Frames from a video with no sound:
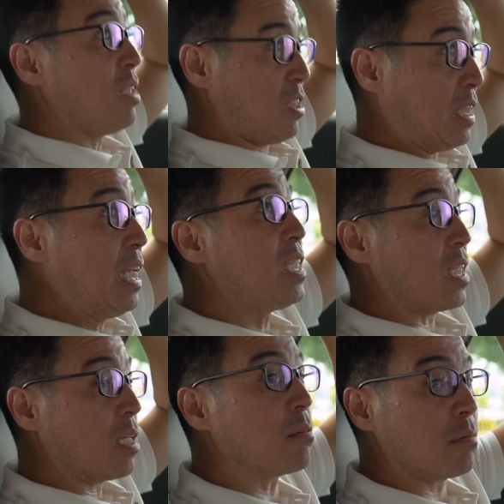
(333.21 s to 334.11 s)
is
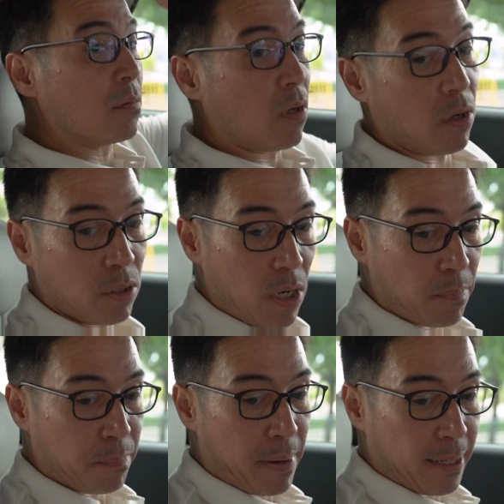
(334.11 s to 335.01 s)
decent,
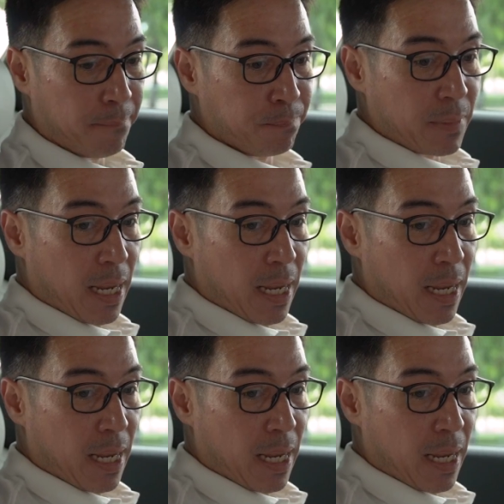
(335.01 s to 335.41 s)
not bad.